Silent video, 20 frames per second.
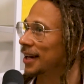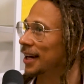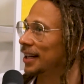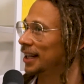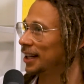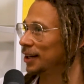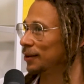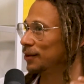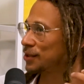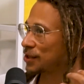And
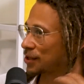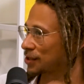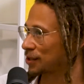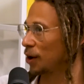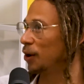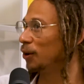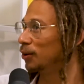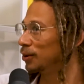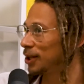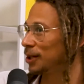then it was just
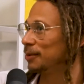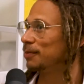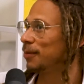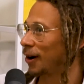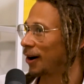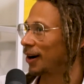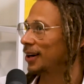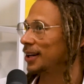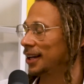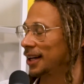only
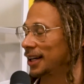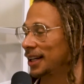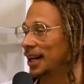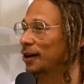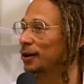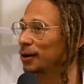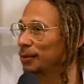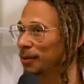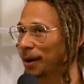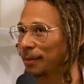partying. And
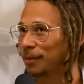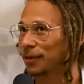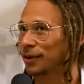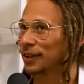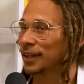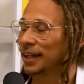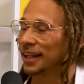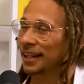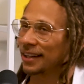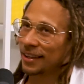I remember,
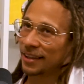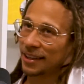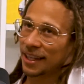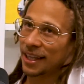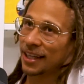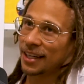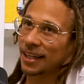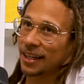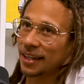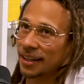like,
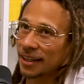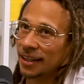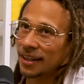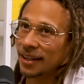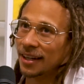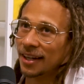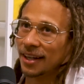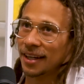thinking,